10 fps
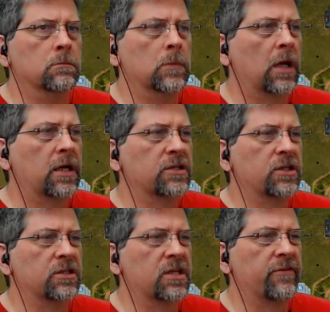I guess he
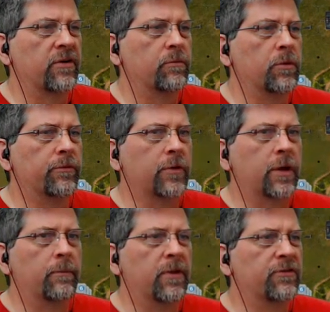doesn't have enough movement for that.
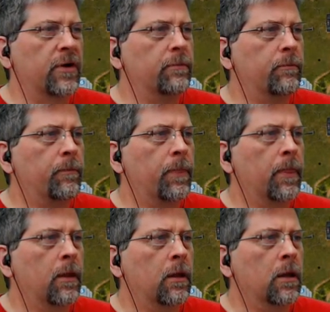That's fine.
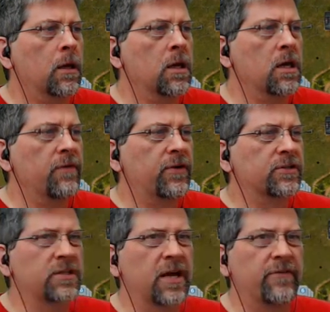If he
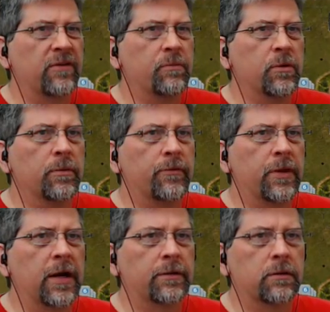doesn't have enough movement for
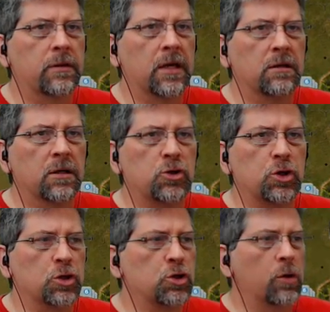that, it
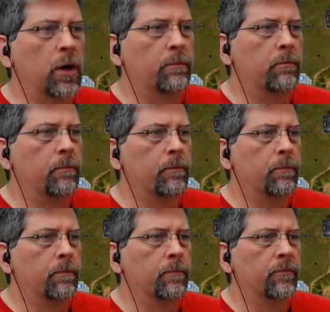shouldn't show up.
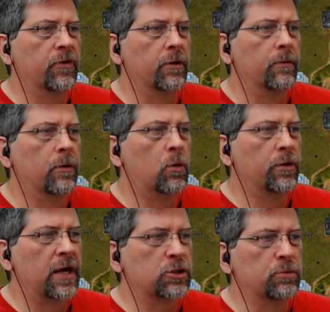So, or
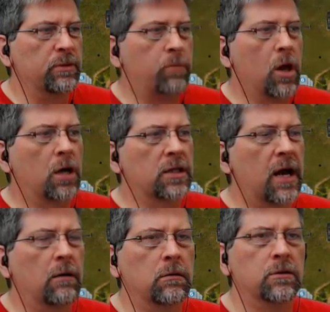that should be blocked
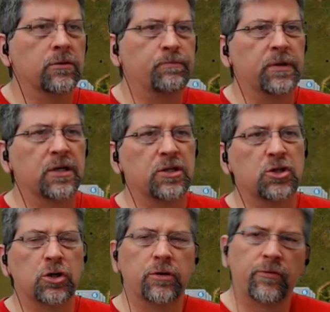out because he
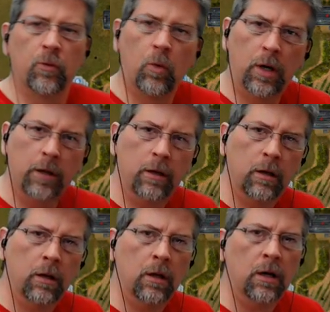turned for 1.
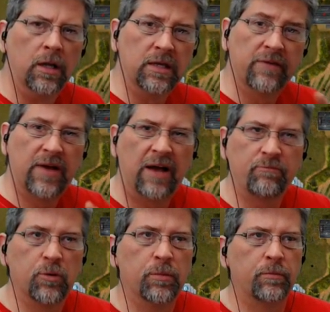I think you have half
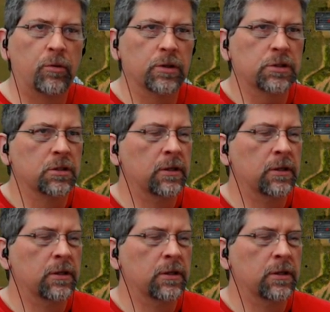movement points,